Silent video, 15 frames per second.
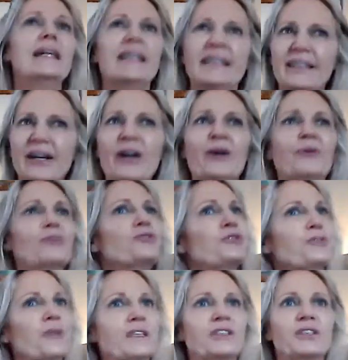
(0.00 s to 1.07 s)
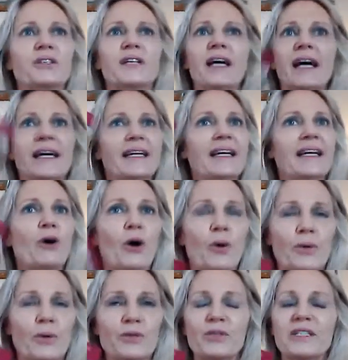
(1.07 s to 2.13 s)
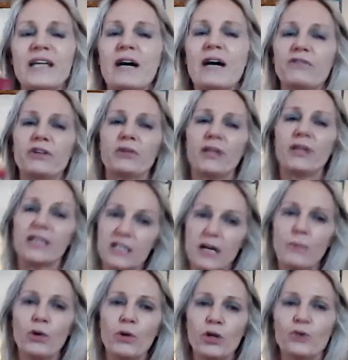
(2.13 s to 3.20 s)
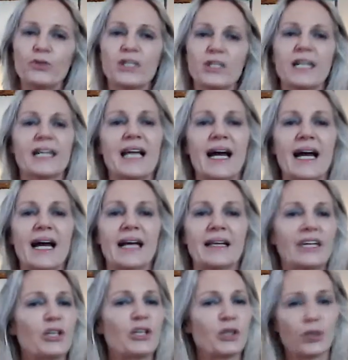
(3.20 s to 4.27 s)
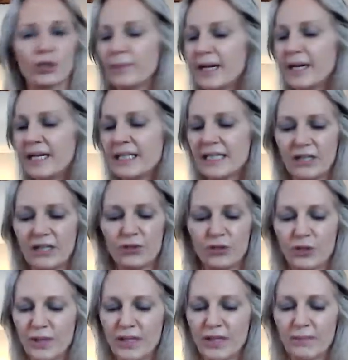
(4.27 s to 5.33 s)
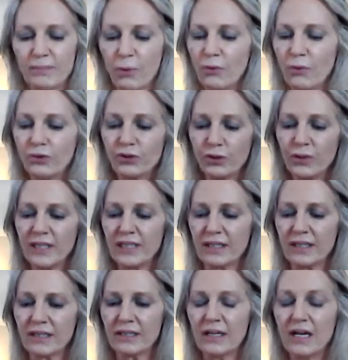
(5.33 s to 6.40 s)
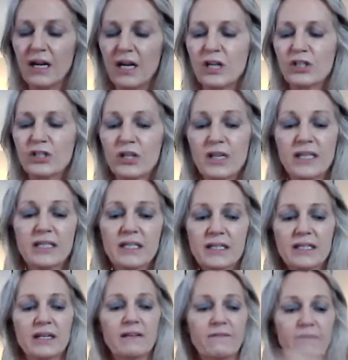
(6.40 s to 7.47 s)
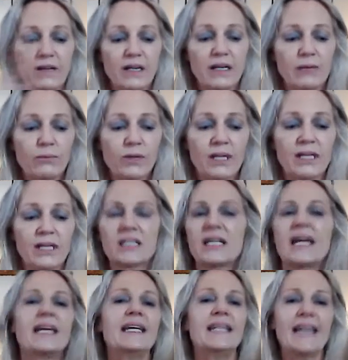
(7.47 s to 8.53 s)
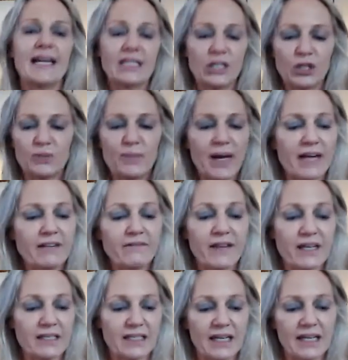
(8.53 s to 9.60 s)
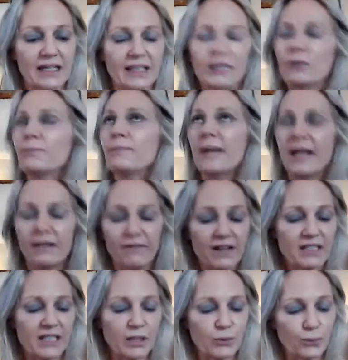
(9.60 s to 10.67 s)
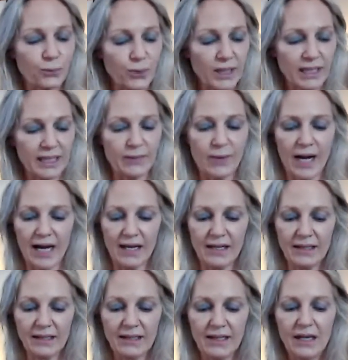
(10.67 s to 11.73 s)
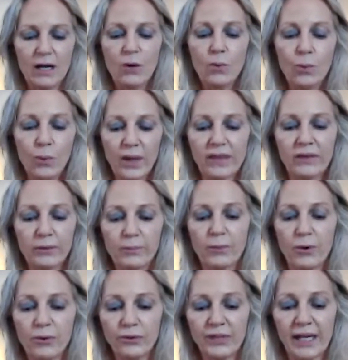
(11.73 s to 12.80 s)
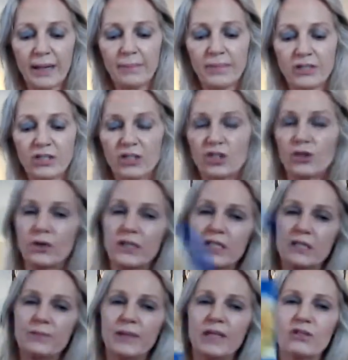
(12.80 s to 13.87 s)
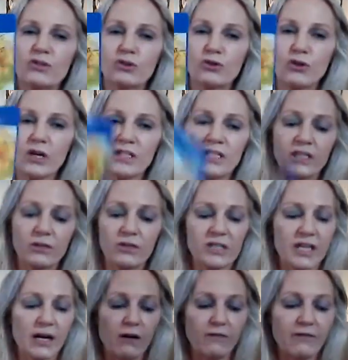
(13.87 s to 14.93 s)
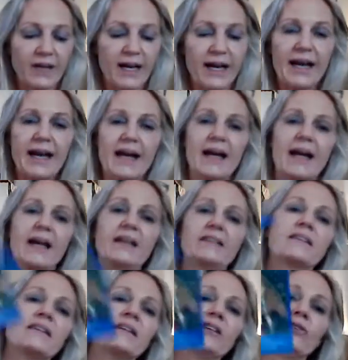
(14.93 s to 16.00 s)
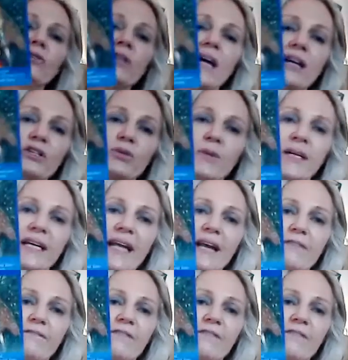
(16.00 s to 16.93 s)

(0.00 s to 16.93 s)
no, trust your gut. It always works out for you. Like someone who's like that, like you're amazing. You're doing the bold choices. So this is an infinity reading saying, yes, you're manifesting. You're manifesting really well with your bold and ambitious choices because you're trusting yourself and you're not doing it out of